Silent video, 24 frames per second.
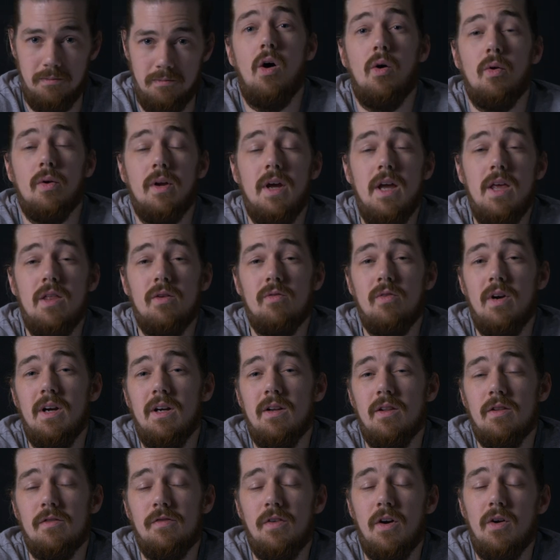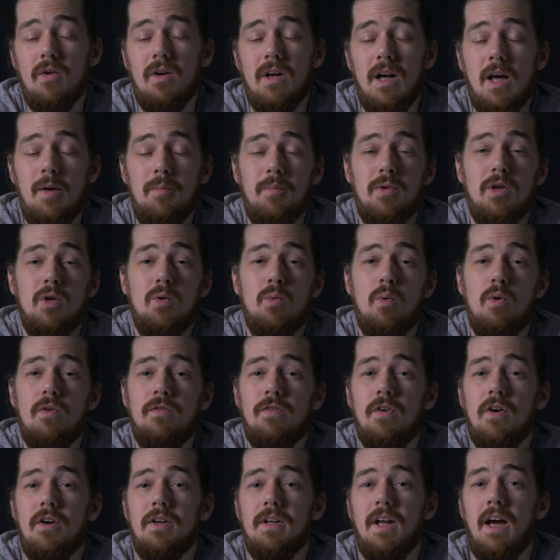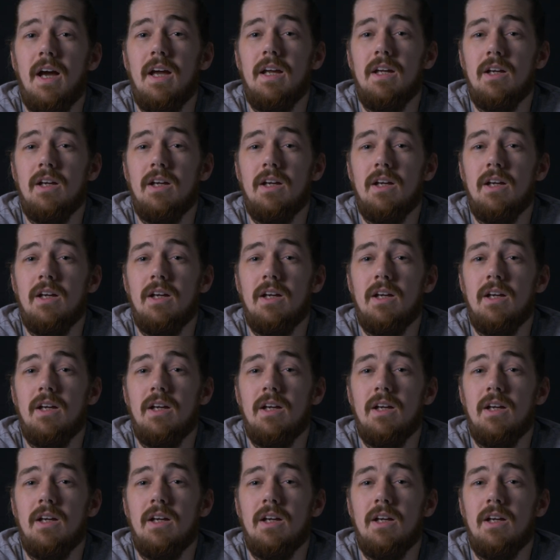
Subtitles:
On either end of the phone clamp, you will find a